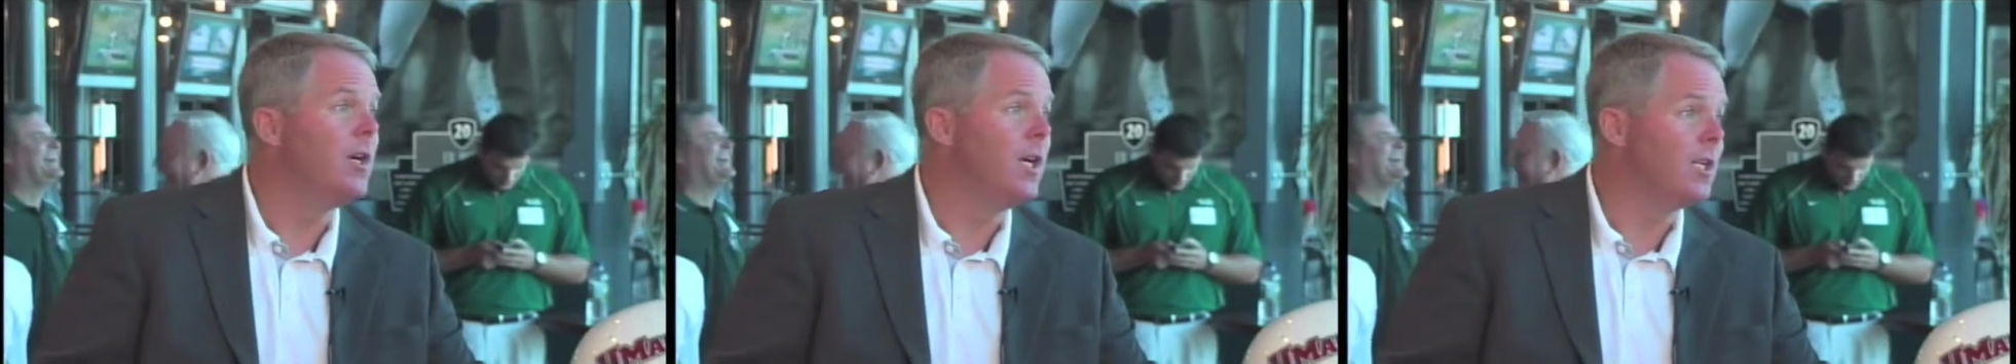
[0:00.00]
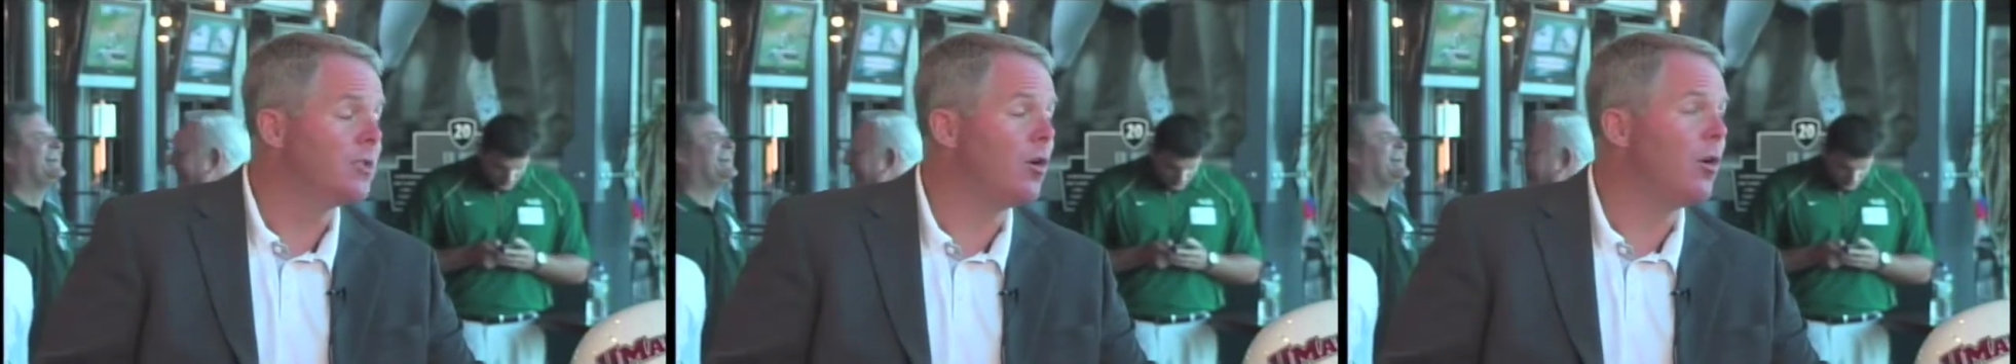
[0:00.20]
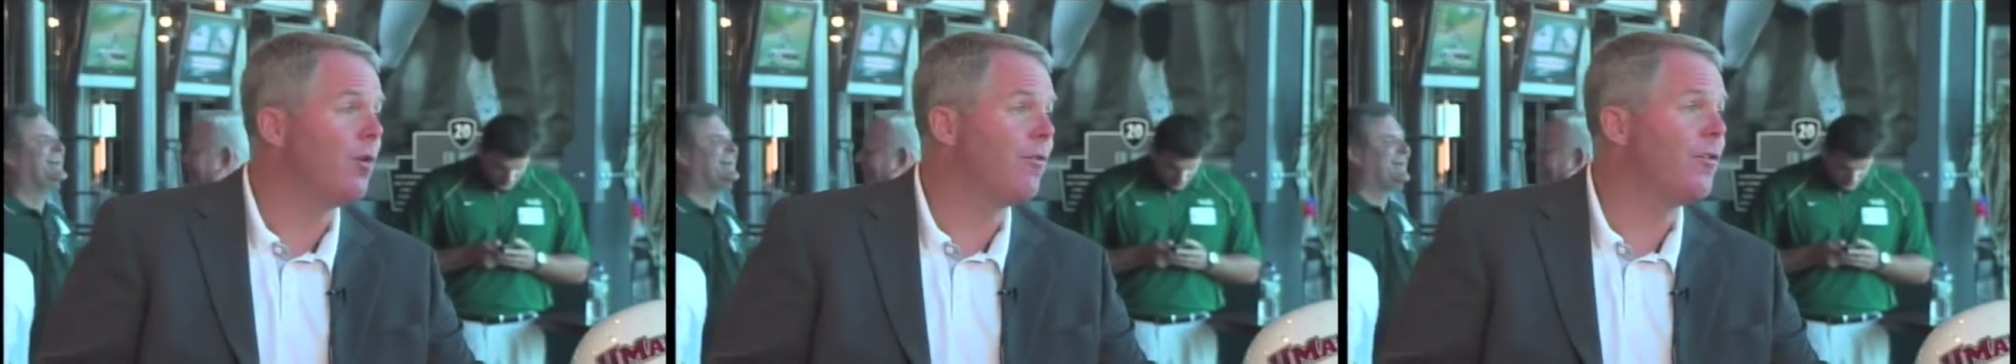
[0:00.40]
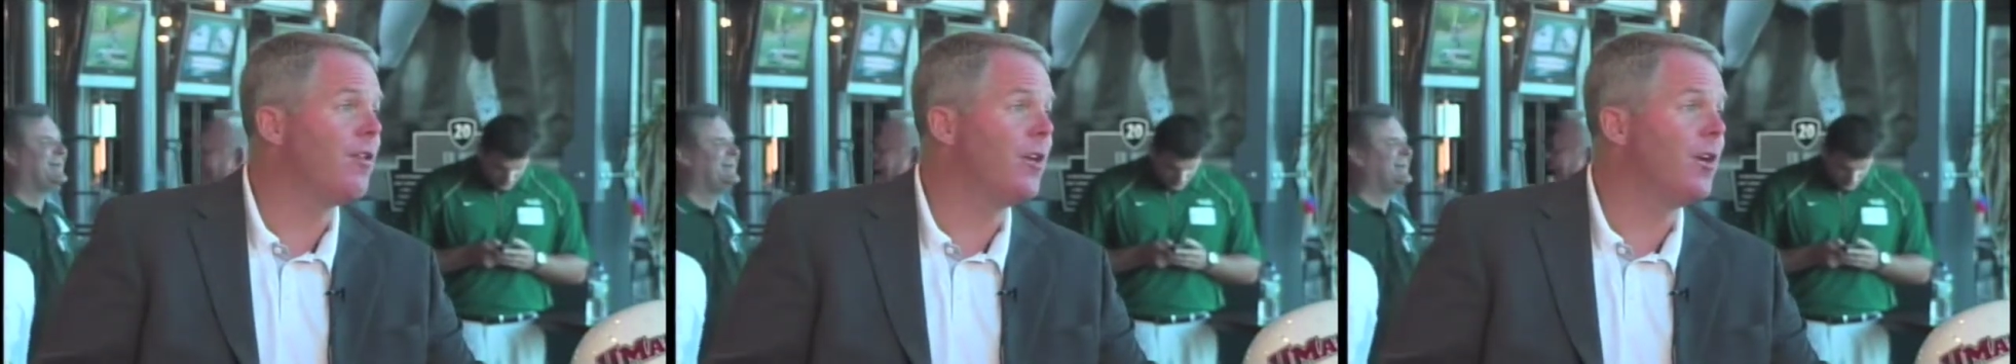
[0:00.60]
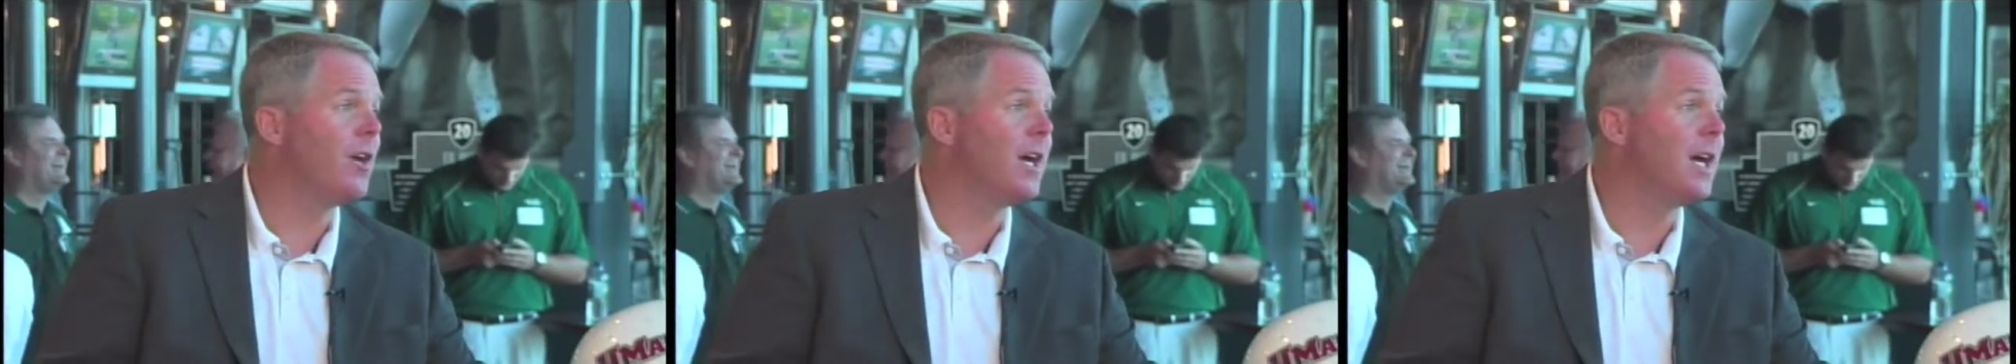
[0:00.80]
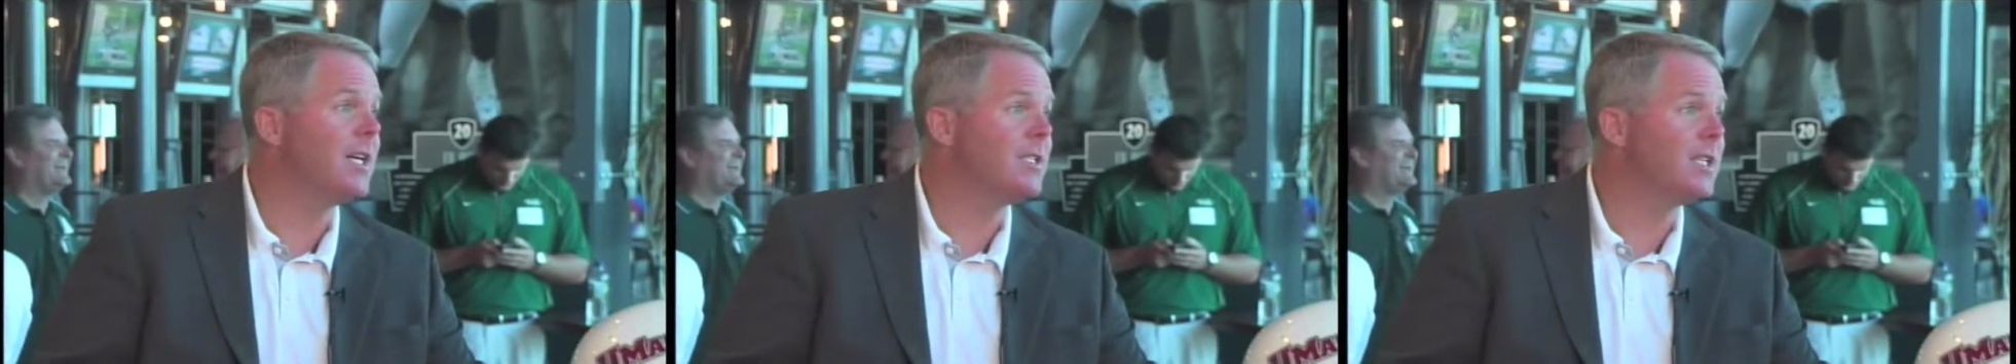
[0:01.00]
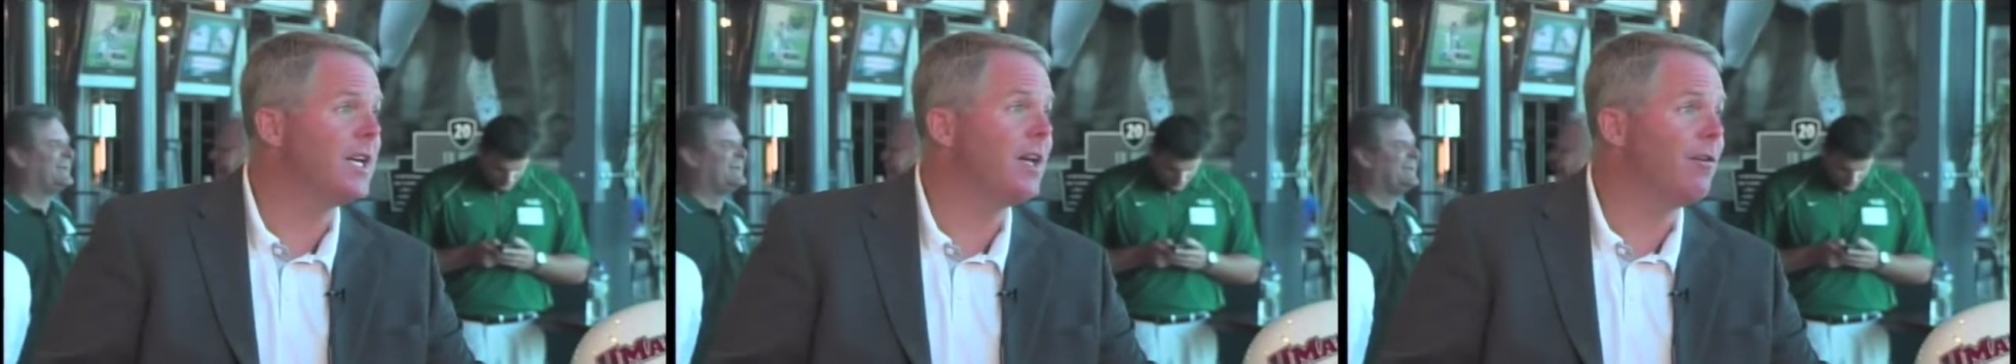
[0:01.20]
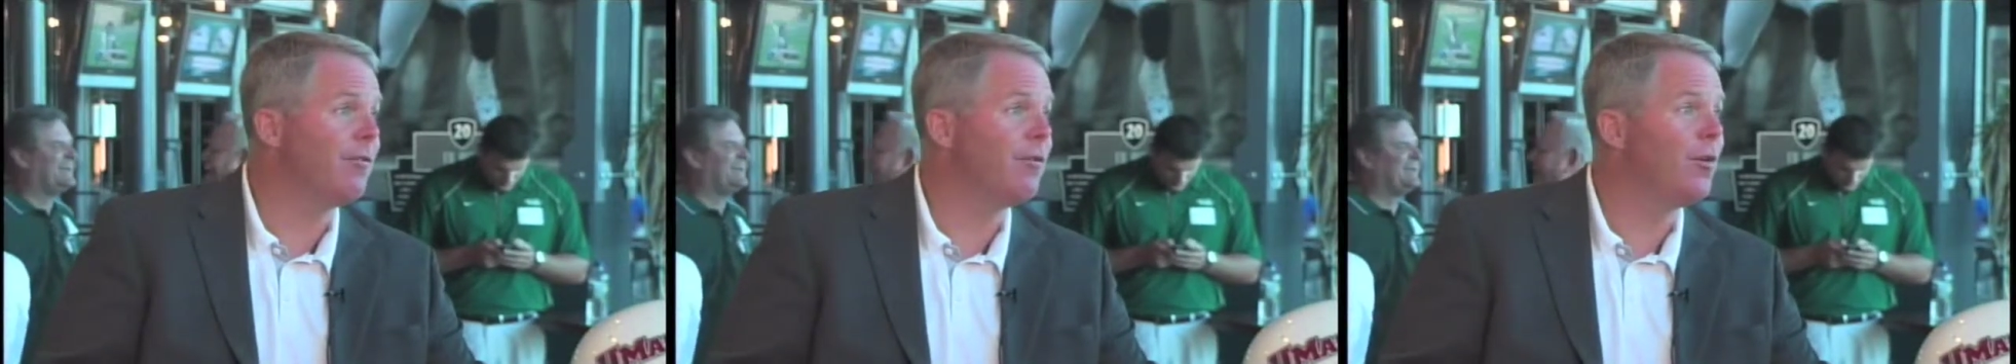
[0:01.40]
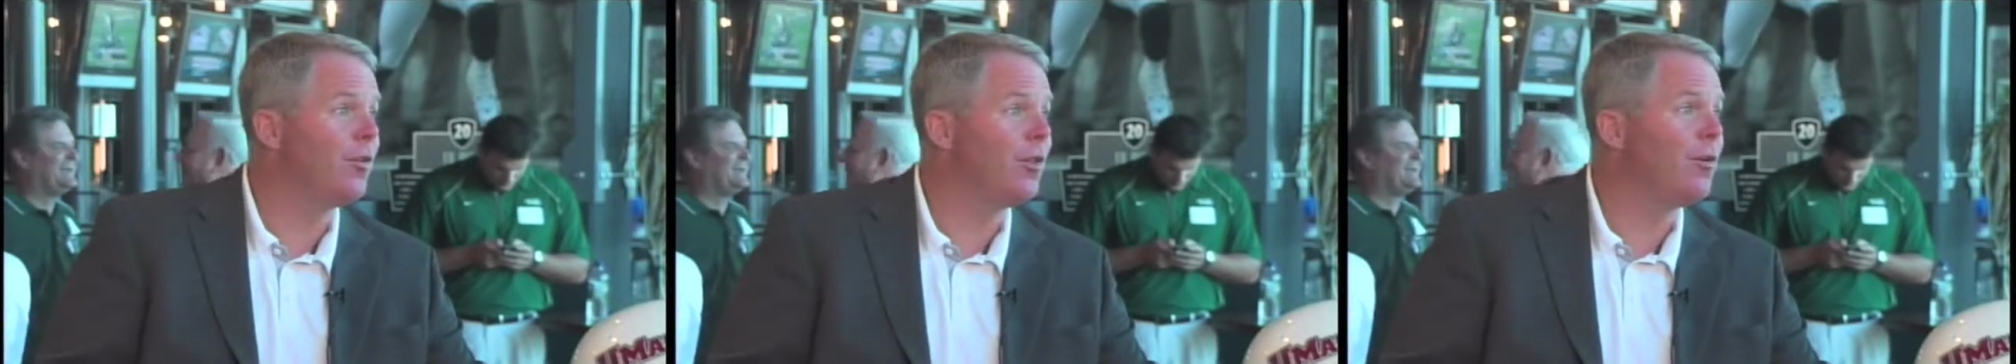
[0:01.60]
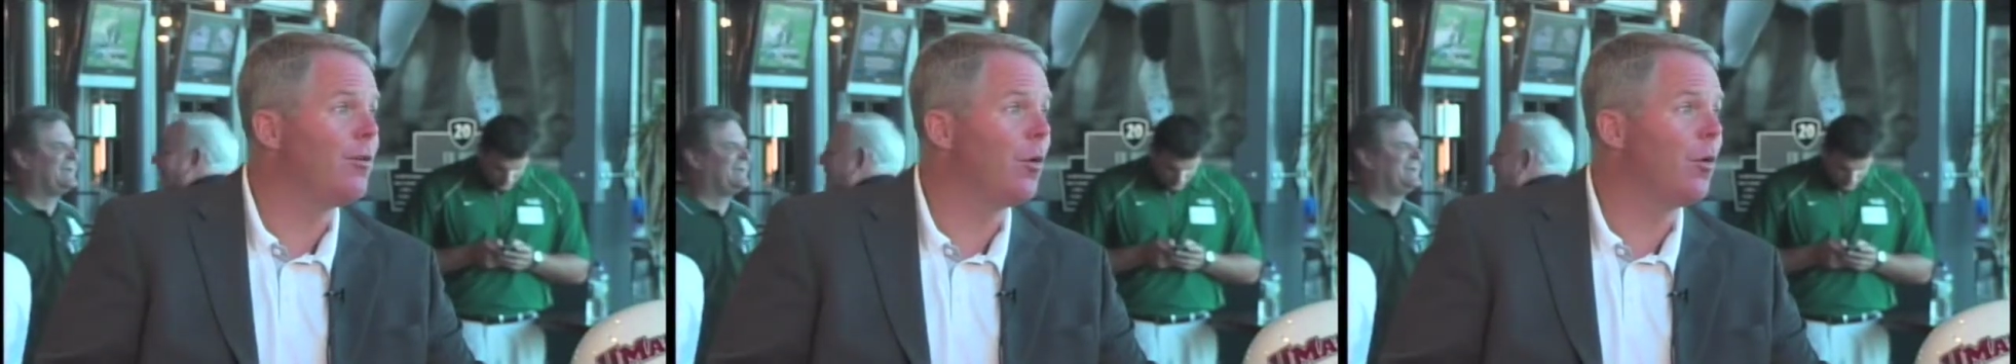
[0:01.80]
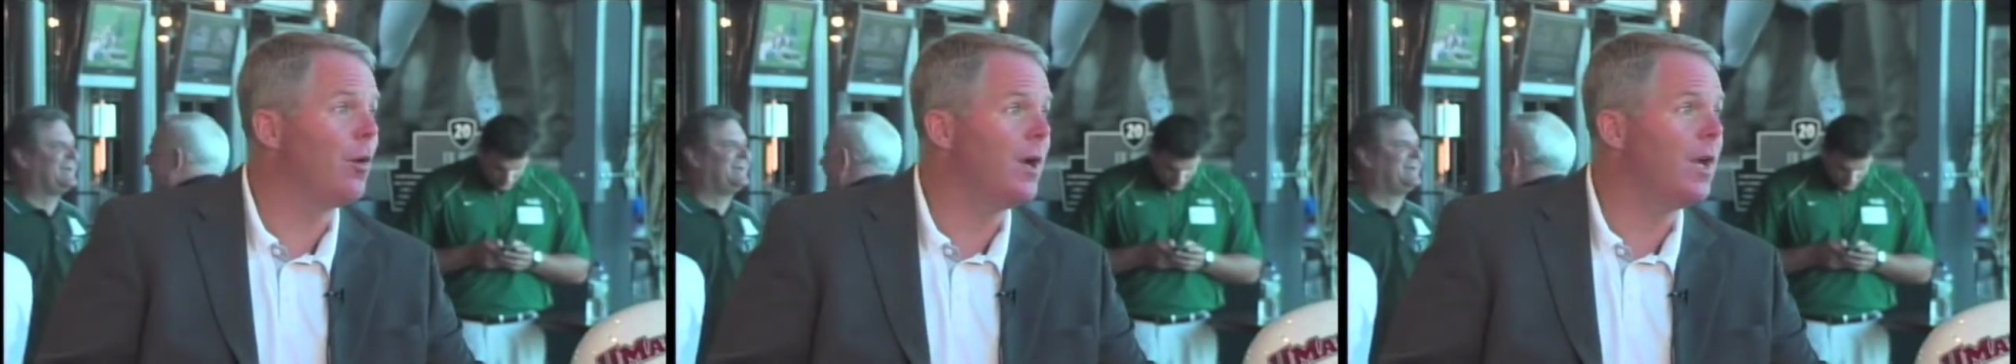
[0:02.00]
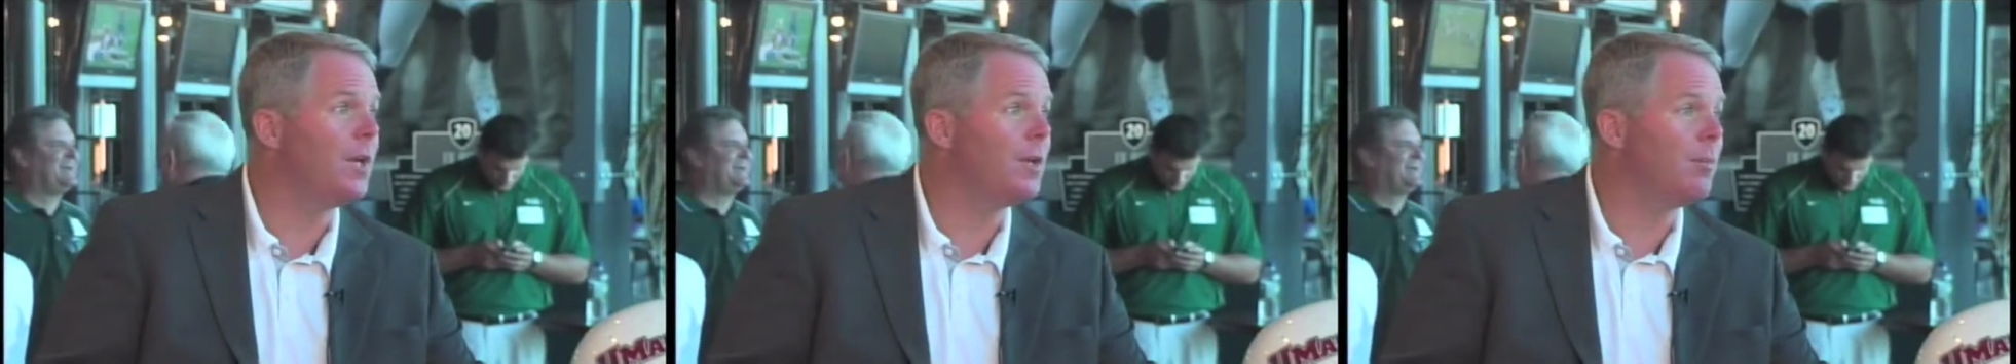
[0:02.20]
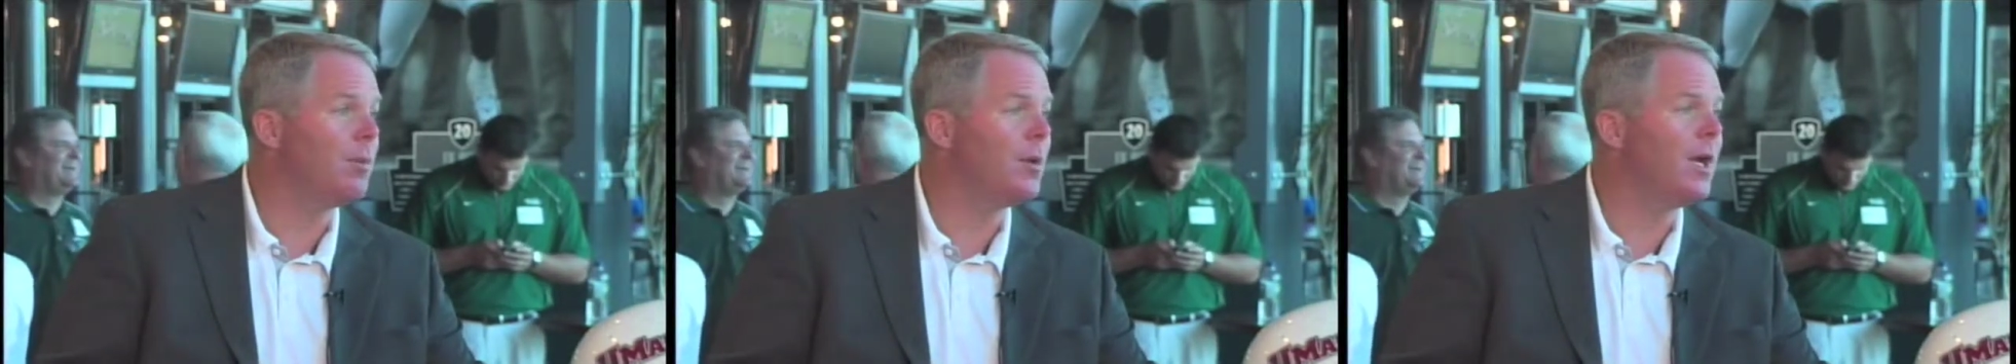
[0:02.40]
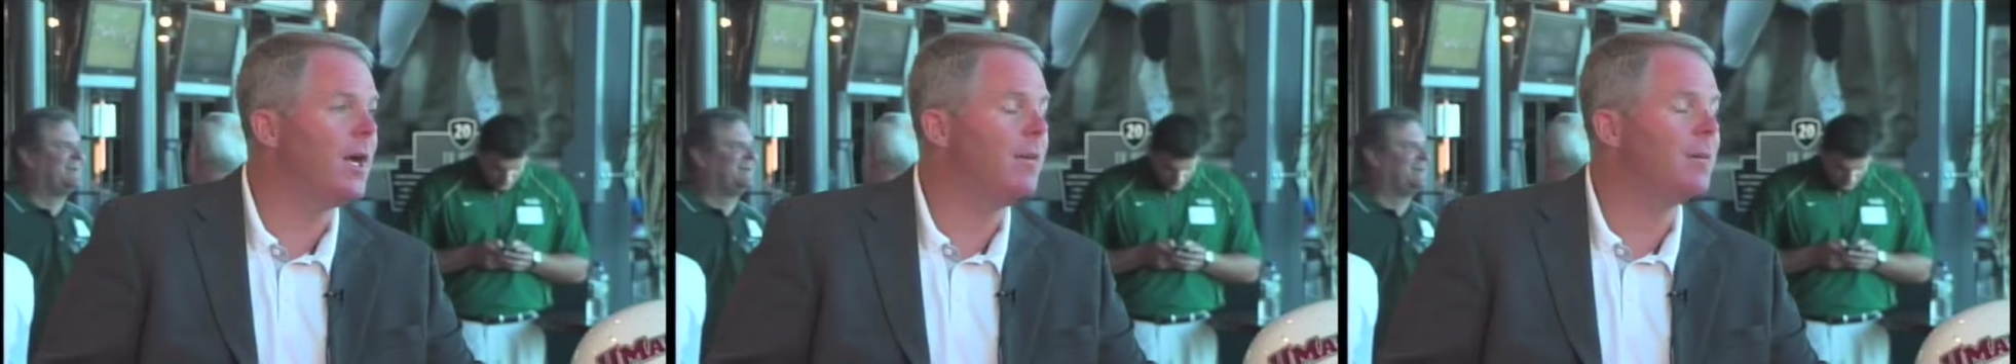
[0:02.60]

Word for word: It's harder for the young guys to get a foot in the door and to play.